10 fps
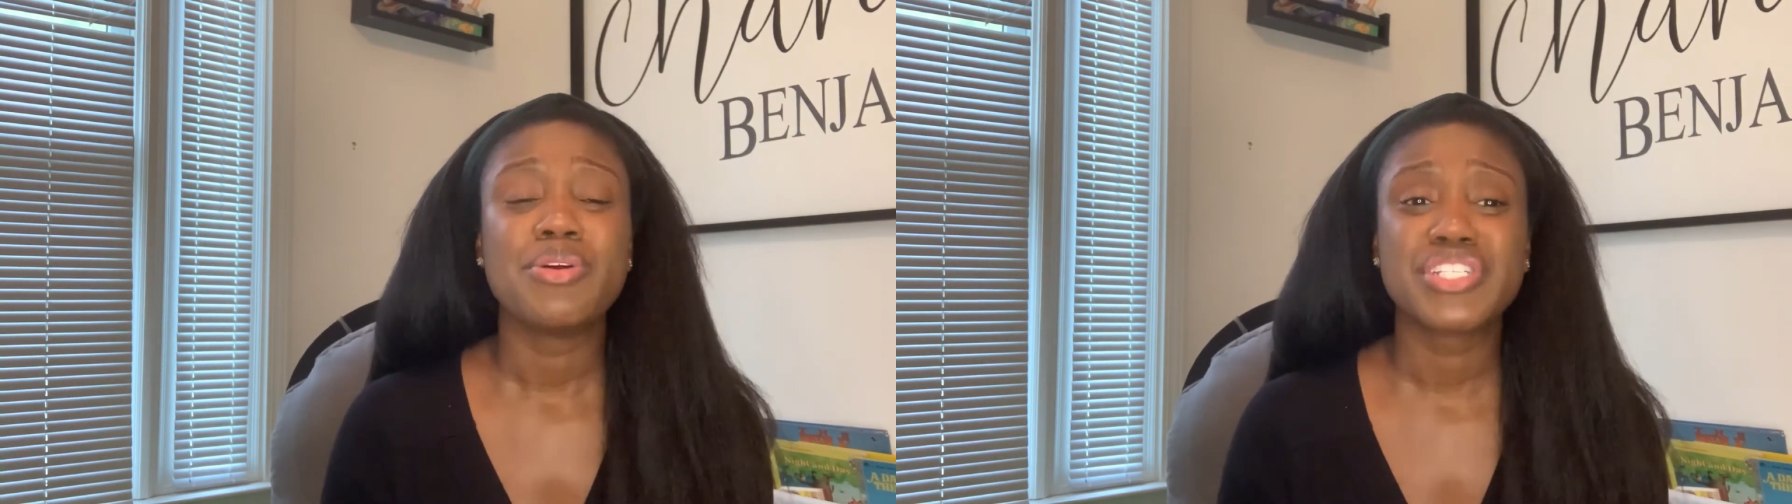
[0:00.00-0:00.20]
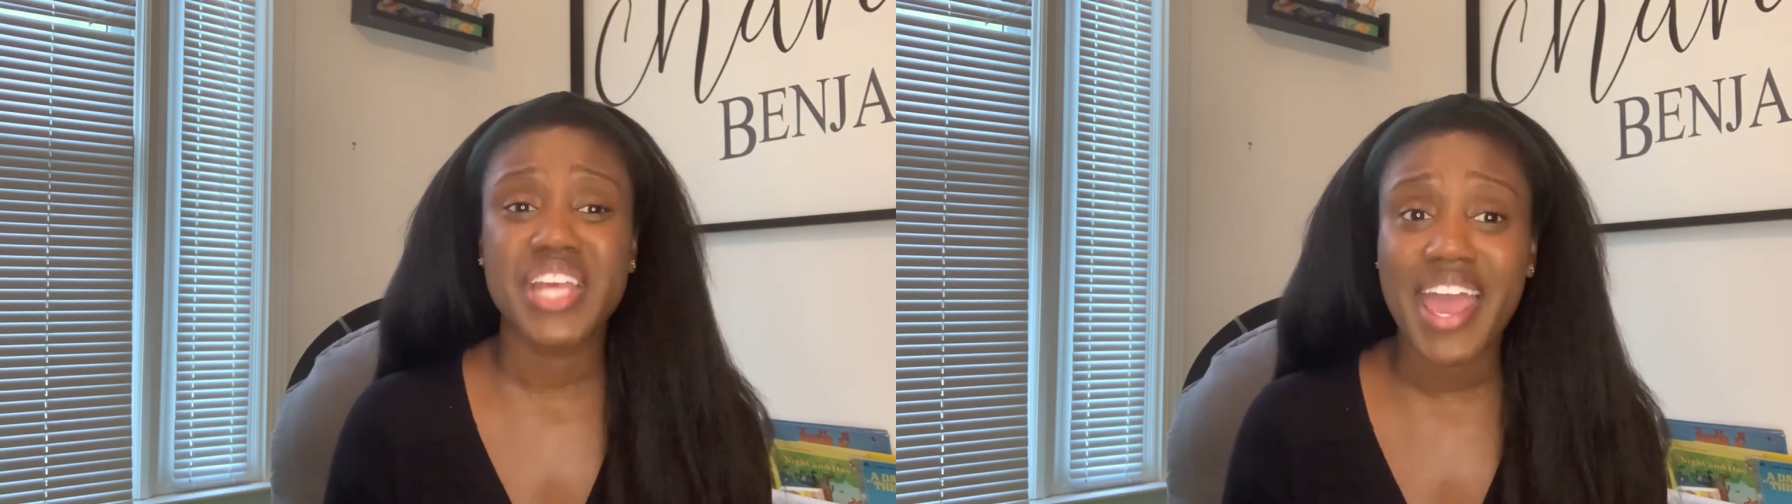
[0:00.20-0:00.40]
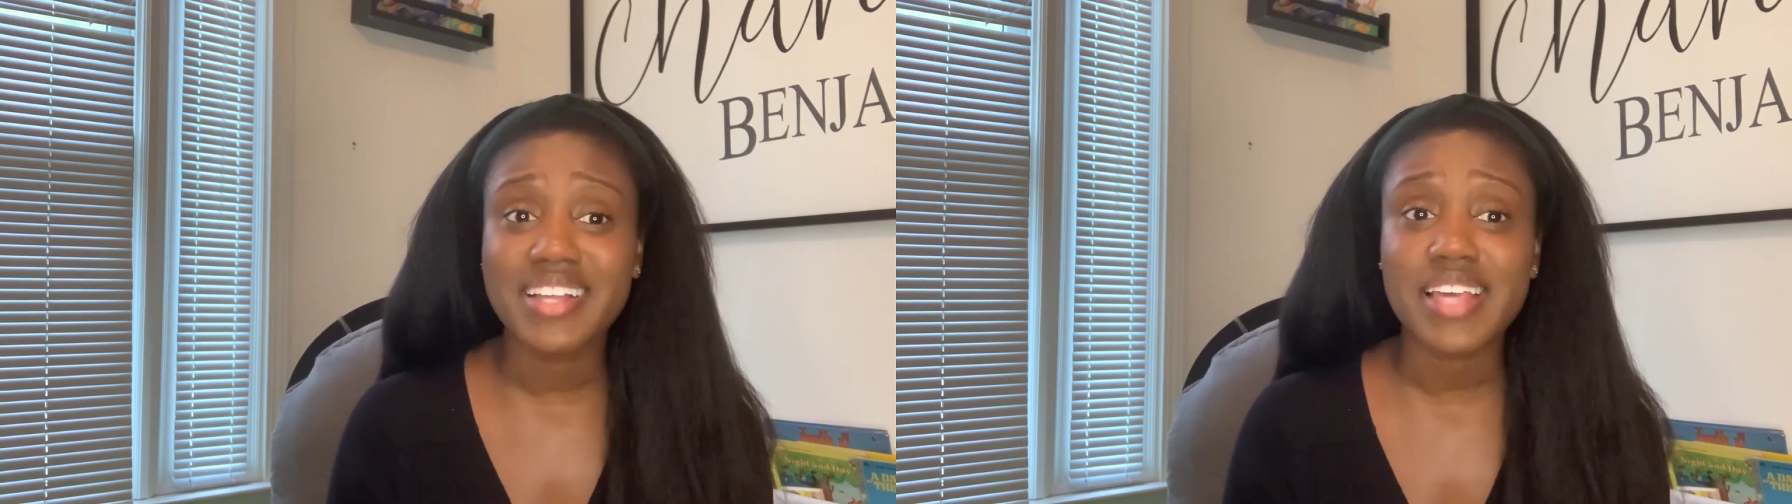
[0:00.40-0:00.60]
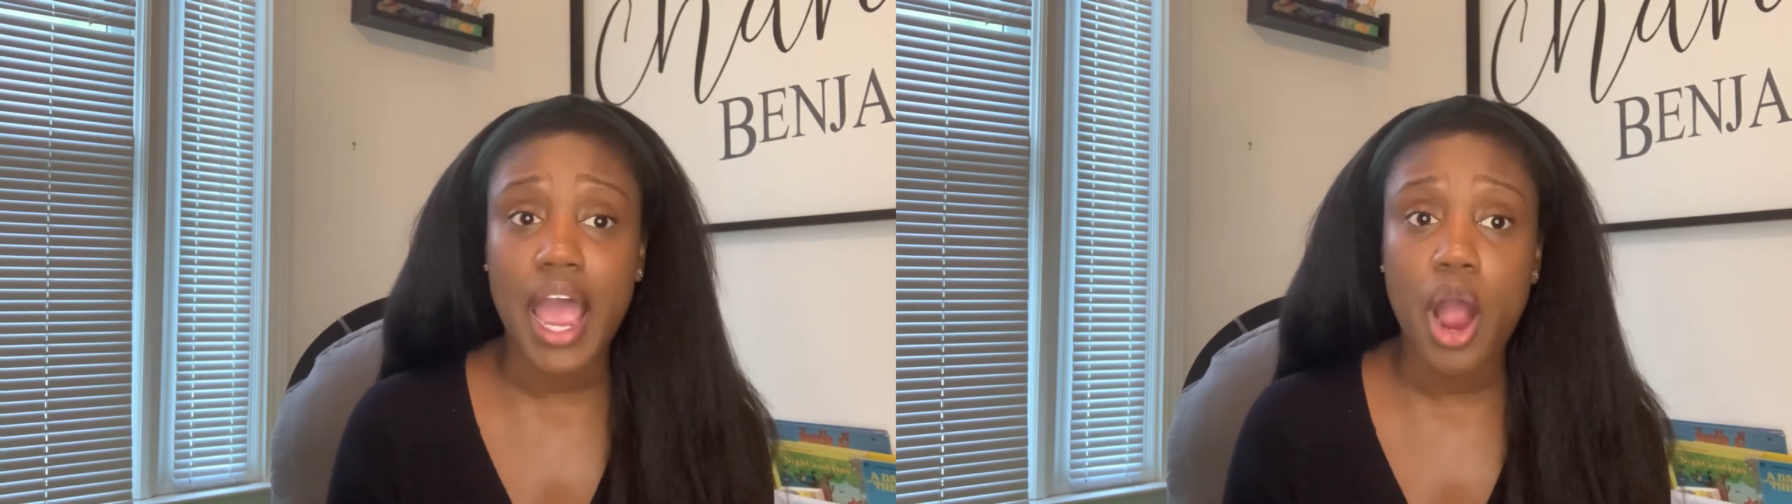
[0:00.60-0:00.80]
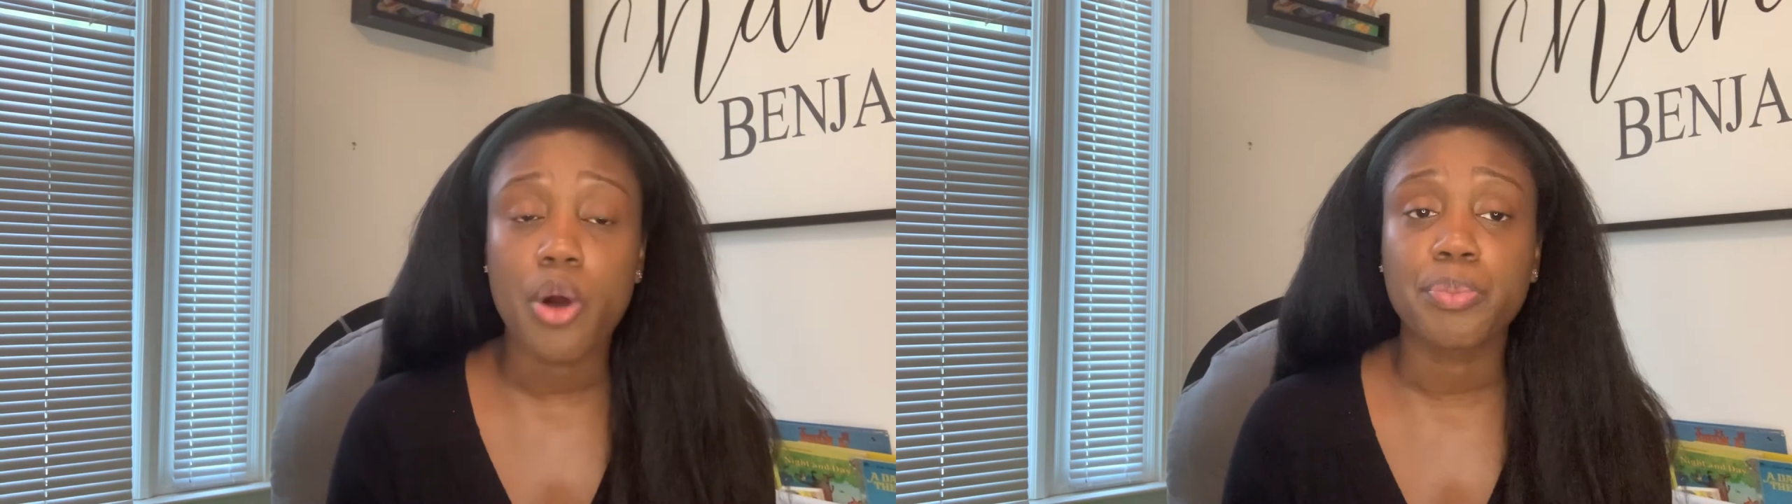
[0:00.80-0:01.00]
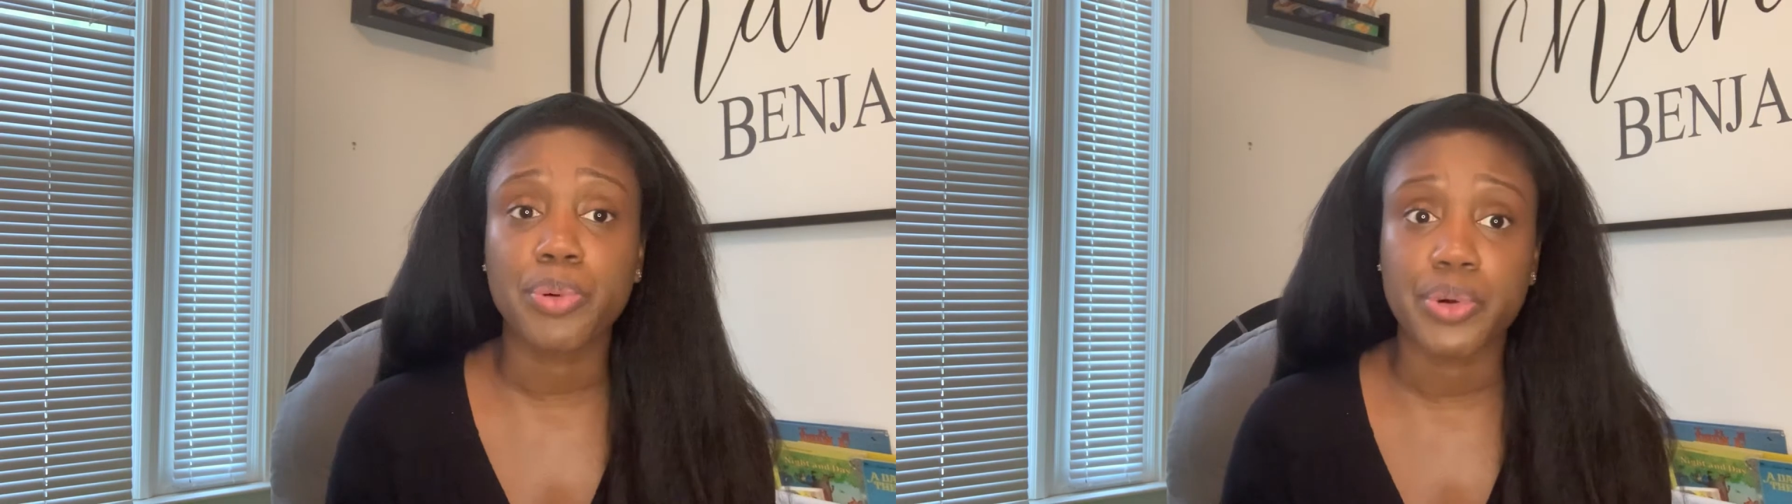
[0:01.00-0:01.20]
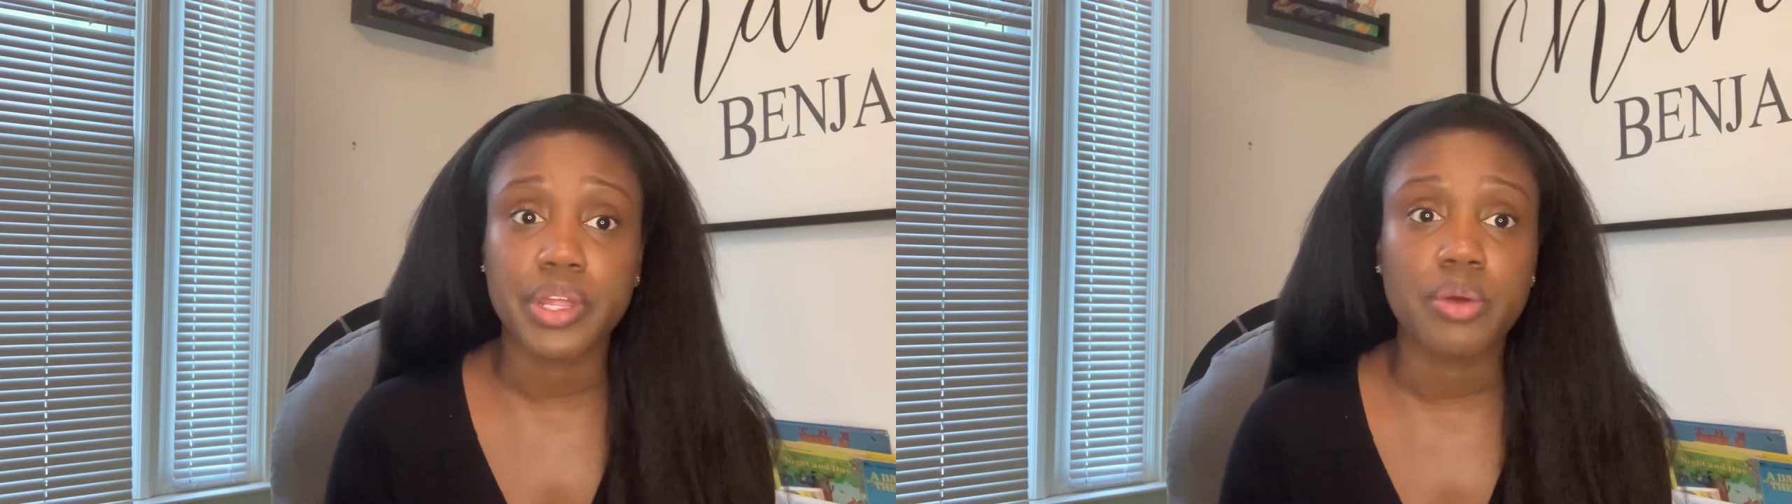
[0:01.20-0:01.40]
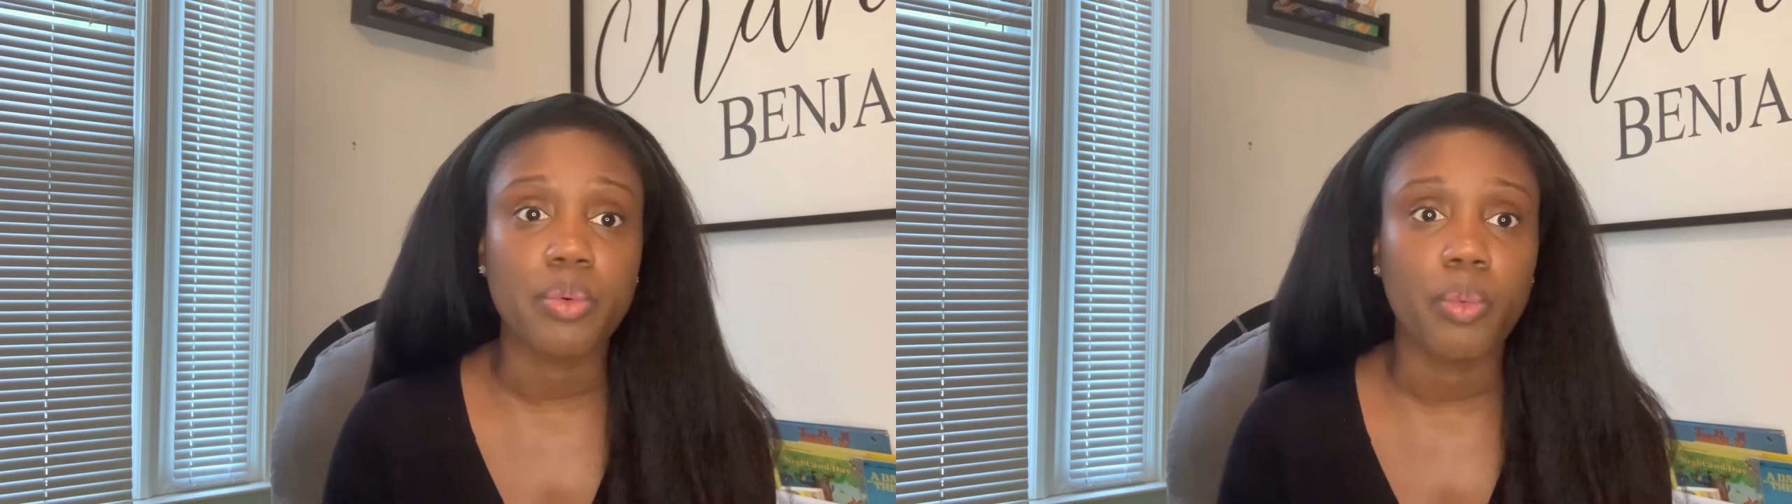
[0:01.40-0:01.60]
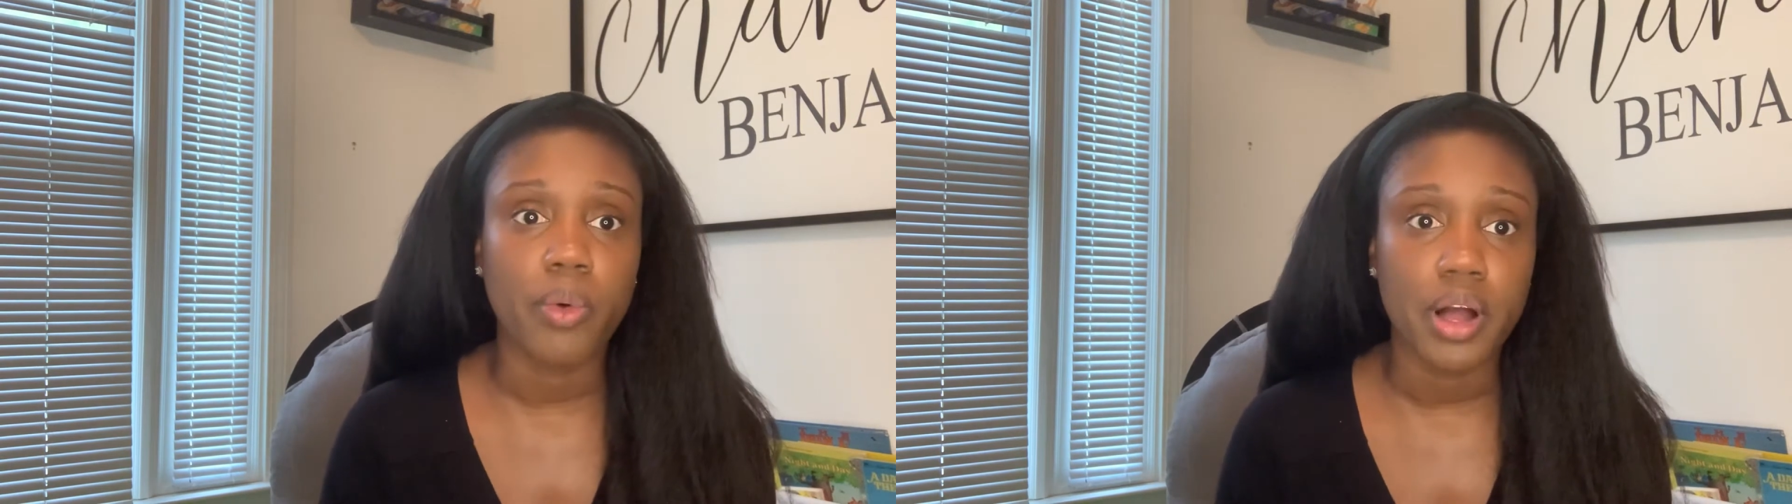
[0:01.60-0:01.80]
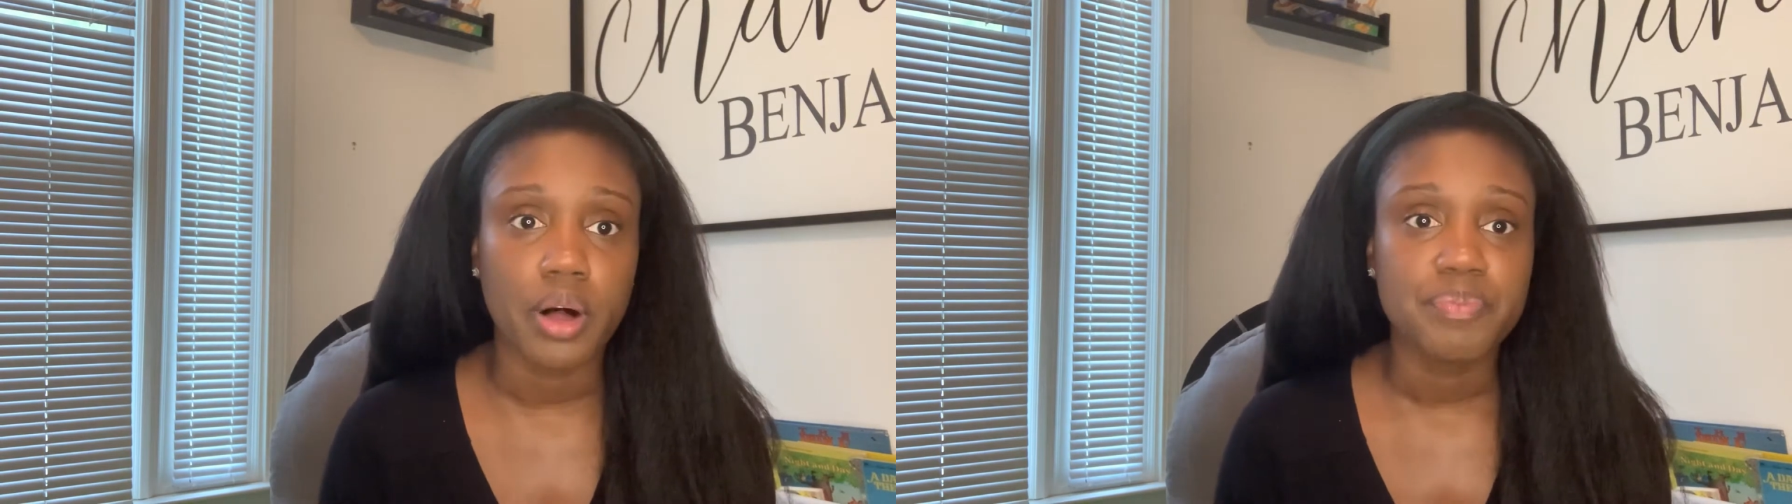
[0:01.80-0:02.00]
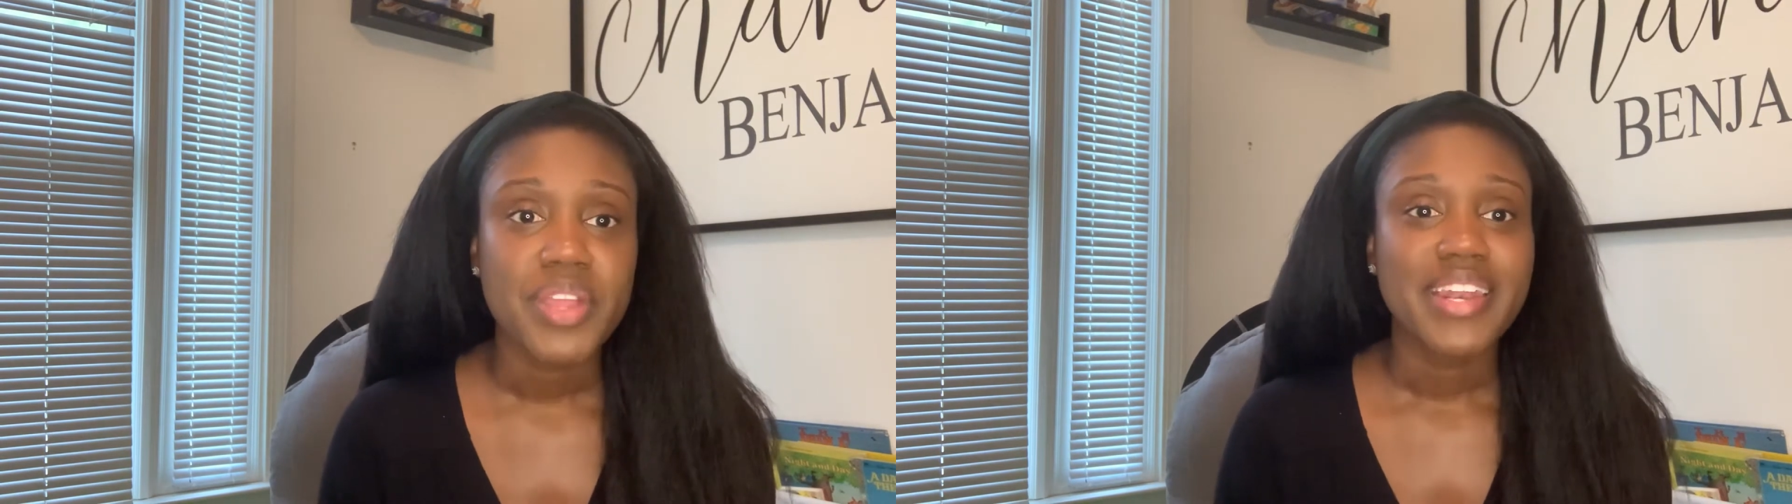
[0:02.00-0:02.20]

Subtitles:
checked out pretty well.